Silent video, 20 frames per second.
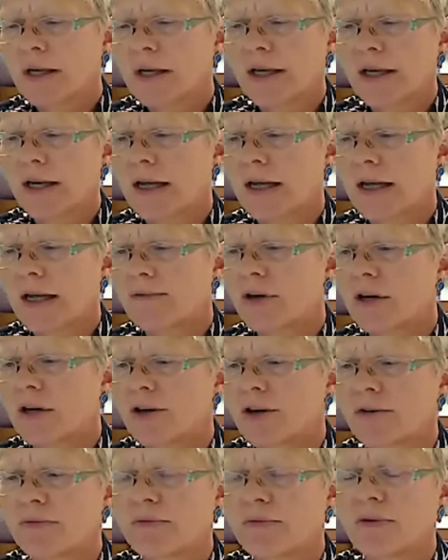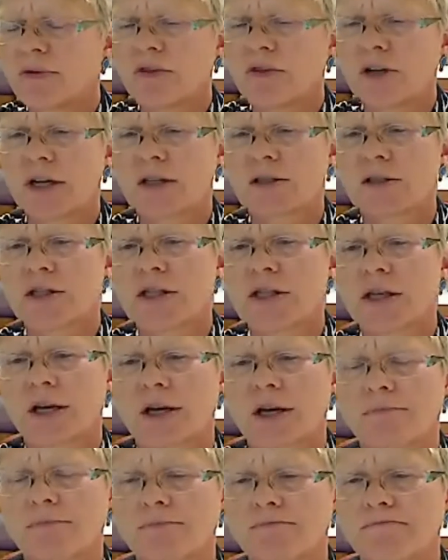and I give a $150
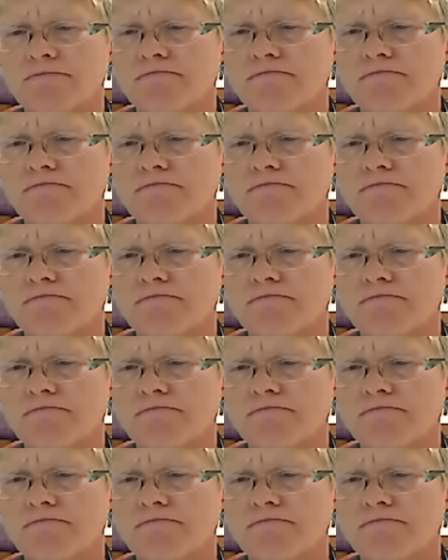setup.